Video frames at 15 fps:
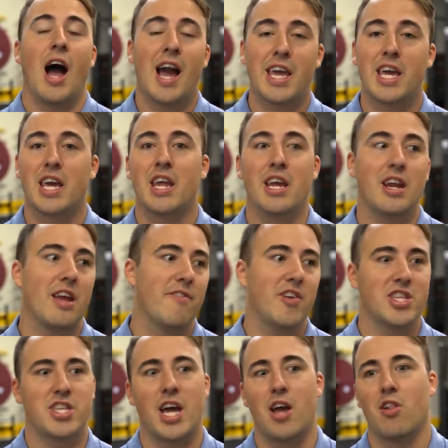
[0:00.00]
I get it, if
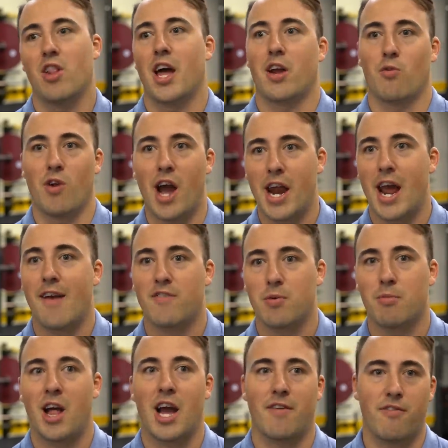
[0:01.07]
it's at like right after
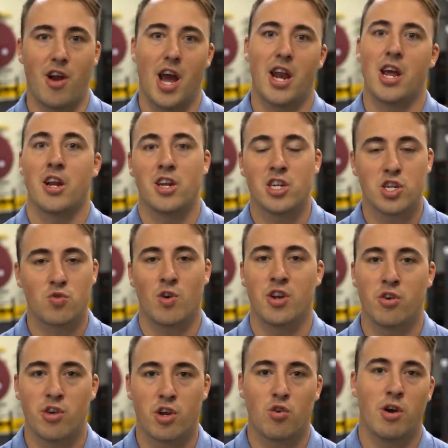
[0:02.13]
Black Friday and you just
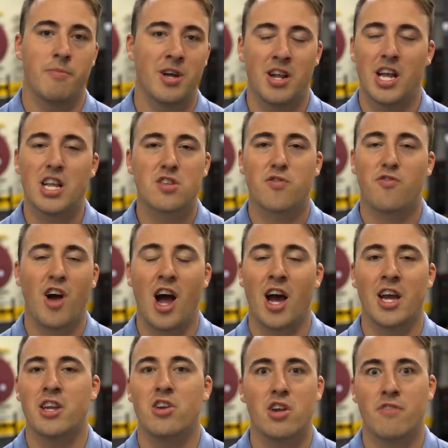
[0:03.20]
want new equipment, it's
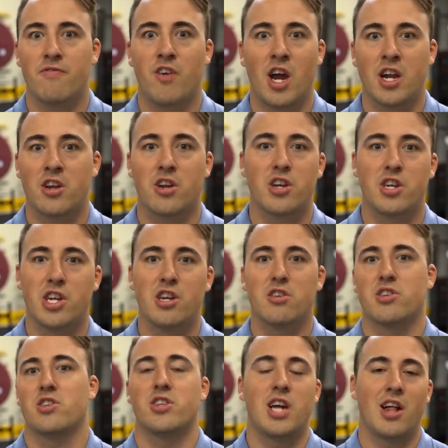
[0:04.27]
fine, you can find good
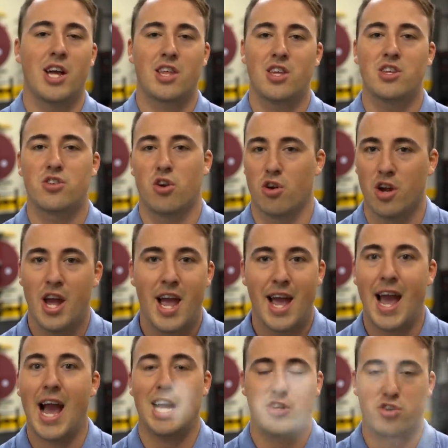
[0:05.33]
deals. It's not like these are
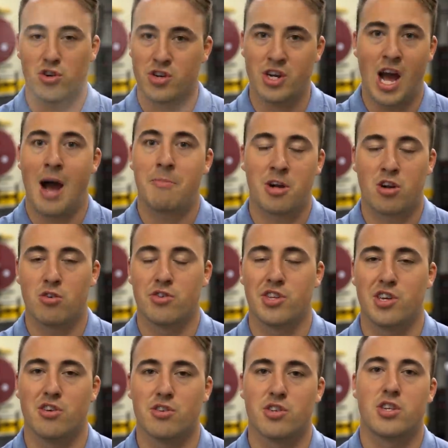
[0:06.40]
astronomical
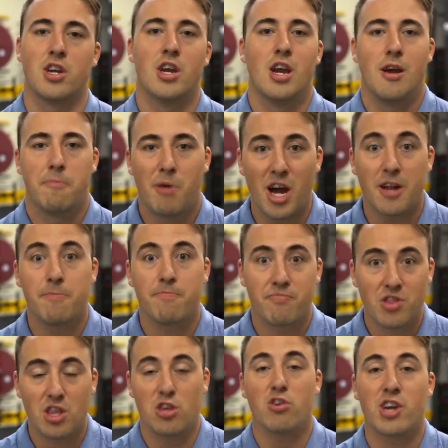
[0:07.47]
deals, but
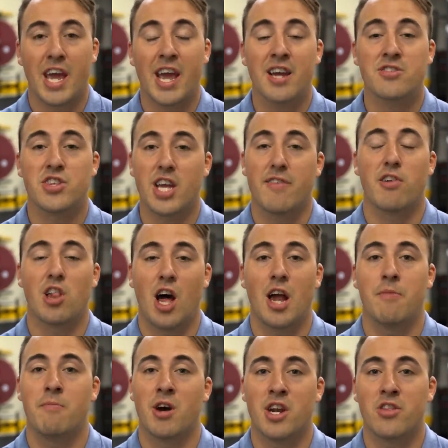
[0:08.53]
you can save a
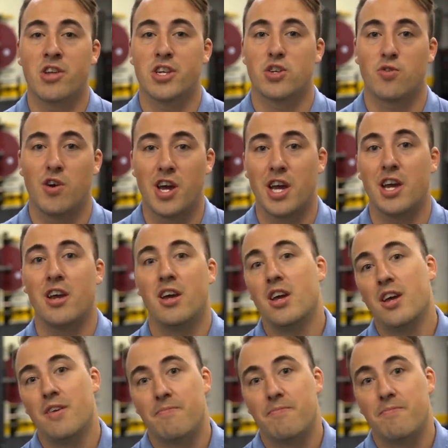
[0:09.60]
lot of money this way.